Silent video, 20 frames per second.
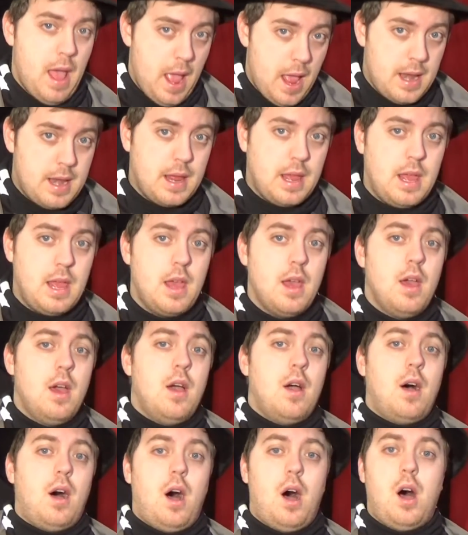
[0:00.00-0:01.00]
any
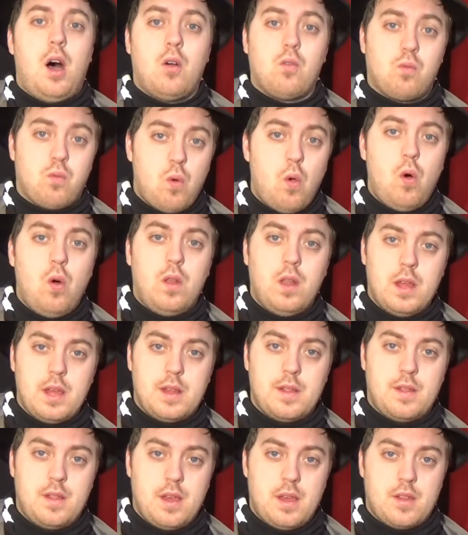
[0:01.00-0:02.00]
role
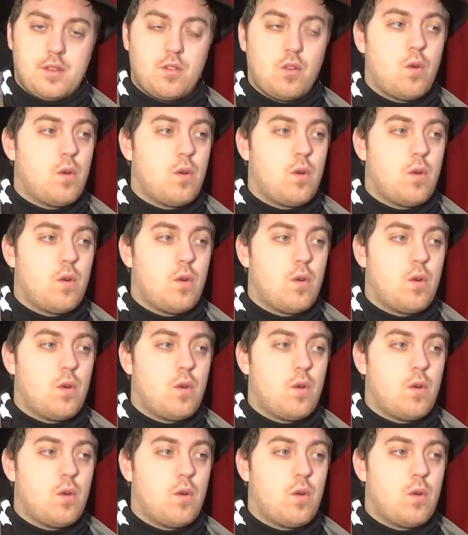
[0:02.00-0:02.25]
in this?